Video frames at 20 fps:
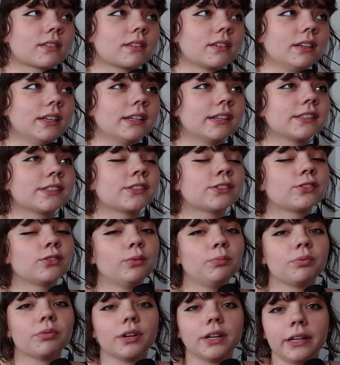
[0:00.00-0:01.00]
It's so
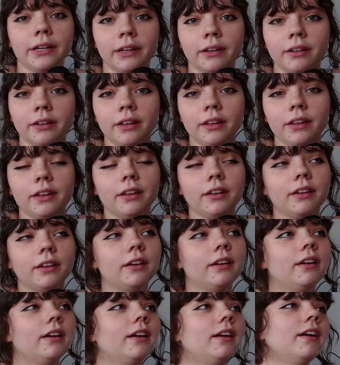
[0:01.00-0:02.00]
pretty.
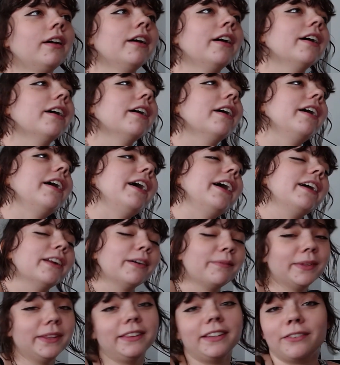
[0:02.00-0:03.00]
And
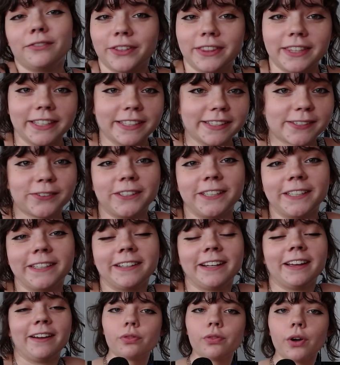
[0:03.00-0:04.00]
I'm in love with this
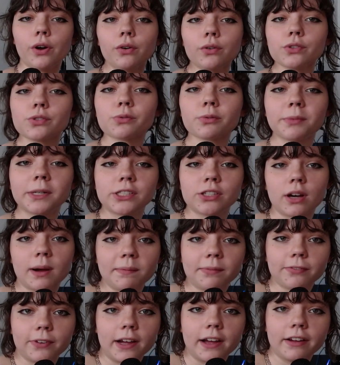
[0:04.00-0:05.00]
one. Those were my
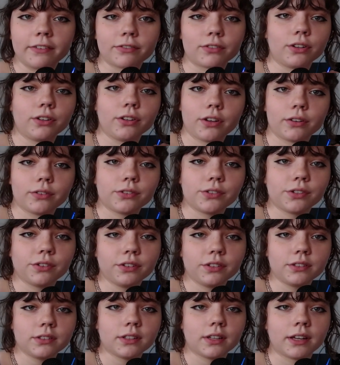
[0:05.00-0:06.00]
top 5 roller
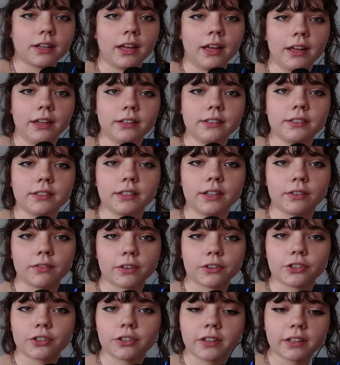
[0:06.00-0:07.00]
coasters at
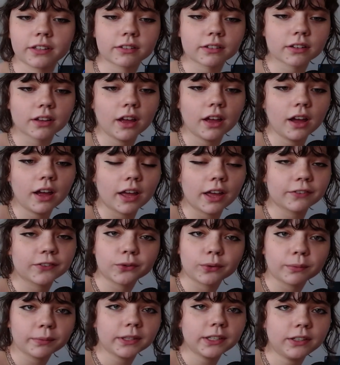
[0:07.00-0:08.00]
Adventureland. If you
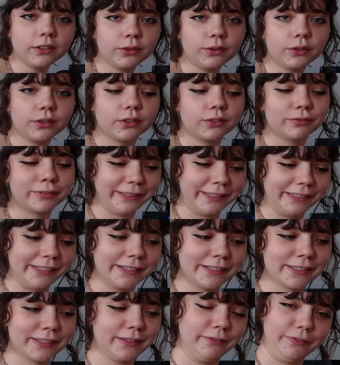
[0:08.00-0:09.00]
want me to
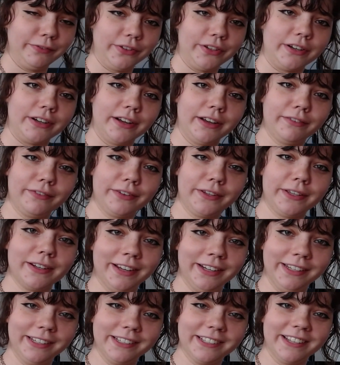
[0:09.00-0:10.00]
release the vlog of it,
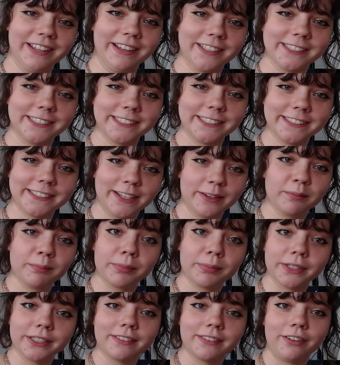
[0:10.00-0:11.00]
I need to edit it and
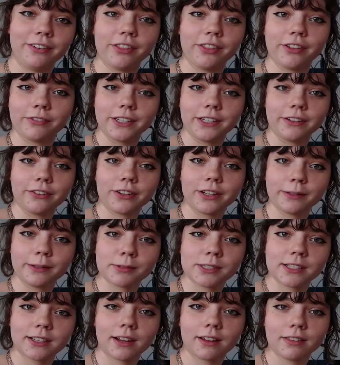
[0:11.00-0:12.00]
put all the video
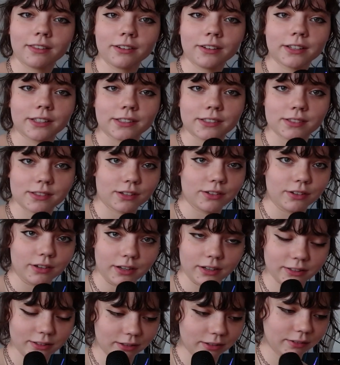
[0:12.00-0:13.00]
clips together, because they're
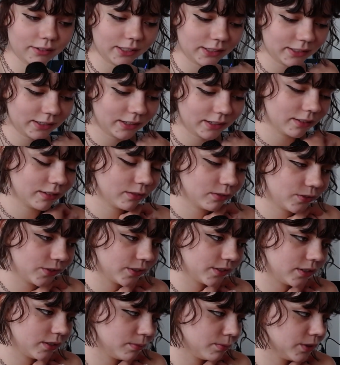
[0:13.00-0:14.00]
not going together
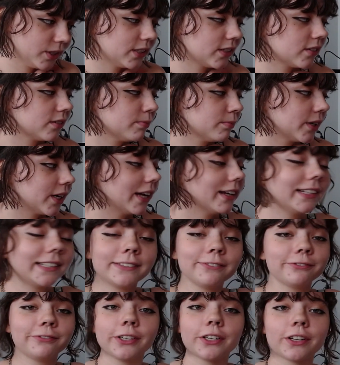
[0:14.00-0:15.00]
for some reason. But I'll
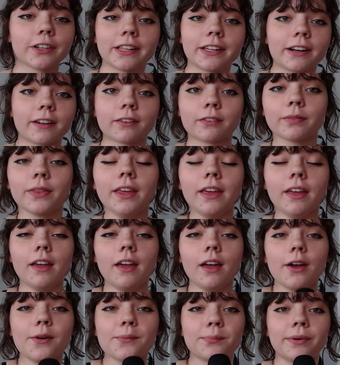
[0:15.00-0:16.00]
figure that out.
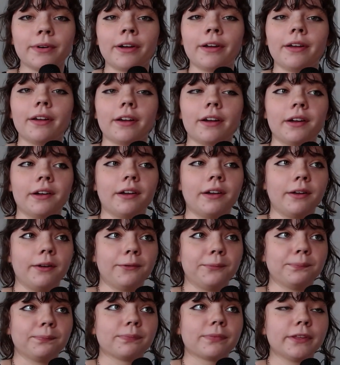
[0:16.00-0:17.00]
But
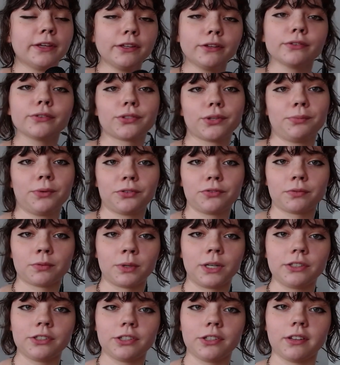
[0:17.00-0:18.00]
thank you so much for
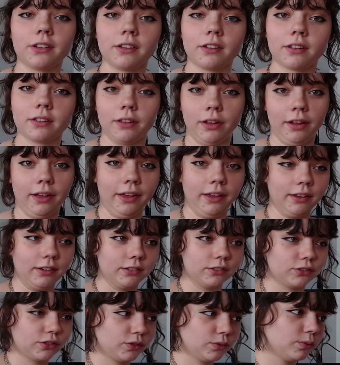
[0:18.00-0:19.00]
watching.
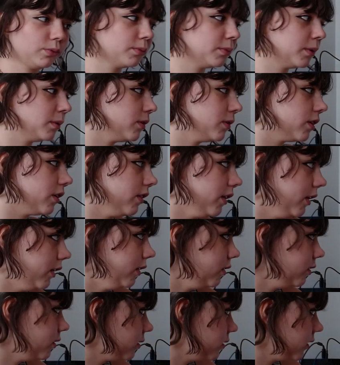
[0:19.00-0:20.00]
And just remember that
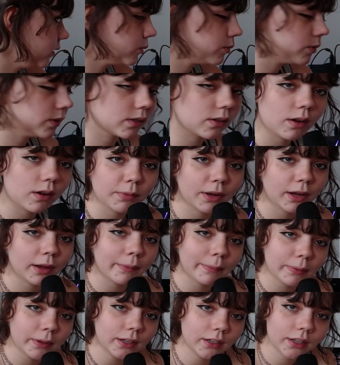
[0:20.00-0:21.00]
this was all my
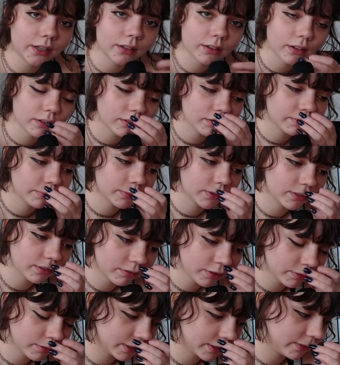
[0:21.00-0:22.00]
opinion.
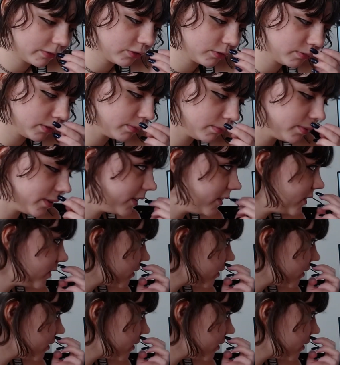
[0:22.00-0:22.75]
Don't come after me, please.